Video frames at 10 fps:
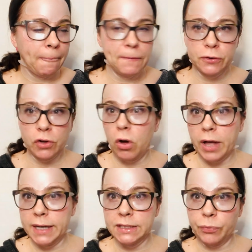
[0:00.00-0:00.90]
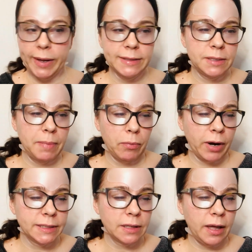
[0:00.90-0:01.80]
There's all kinds of ways to
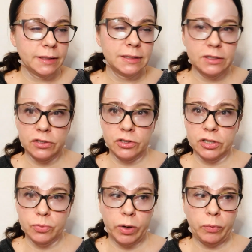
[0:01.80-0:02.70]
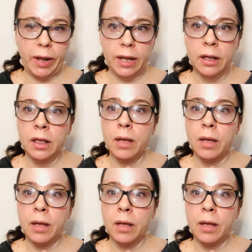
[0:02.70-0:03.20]
memorize lines. This is just one way.